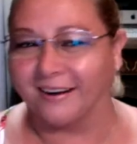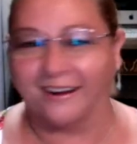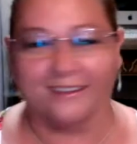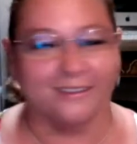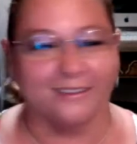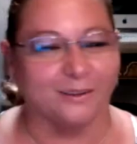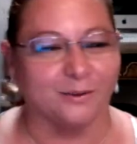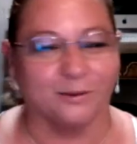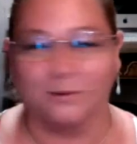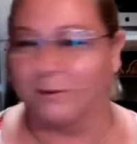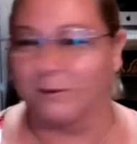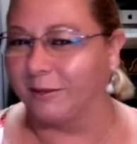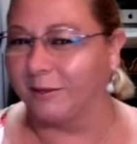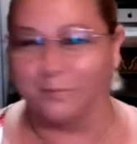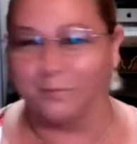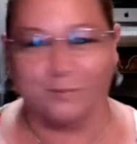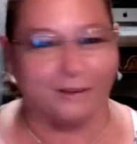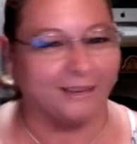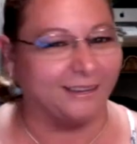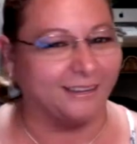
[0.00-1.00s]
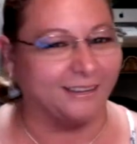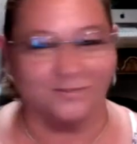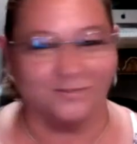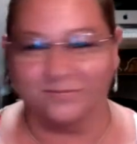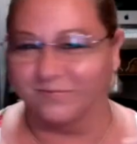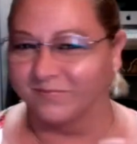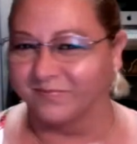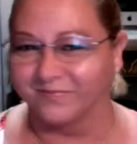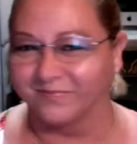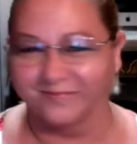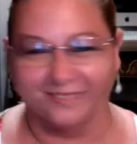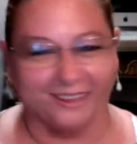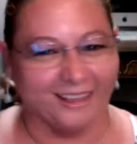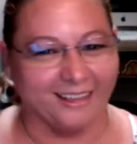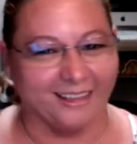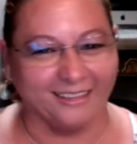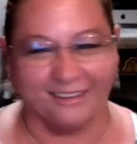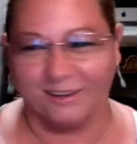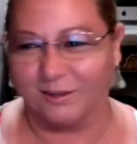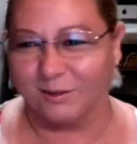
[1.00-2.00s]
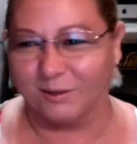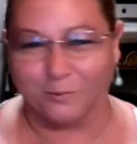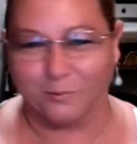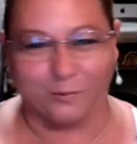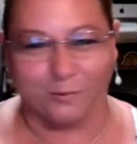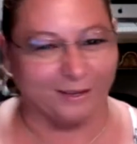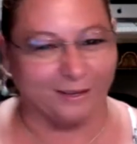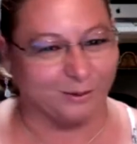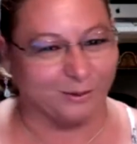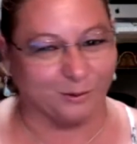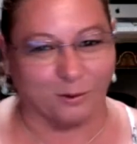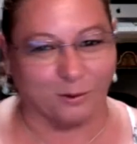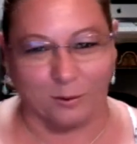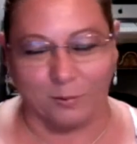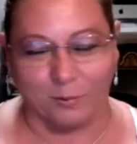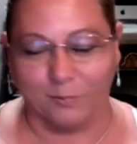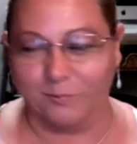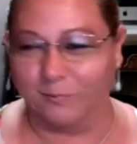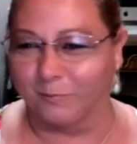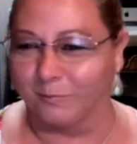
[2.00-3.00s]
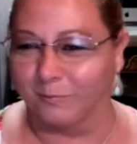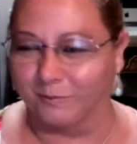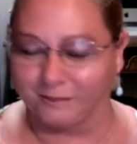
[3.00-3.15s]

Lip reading: and it couldn't be any other way to go.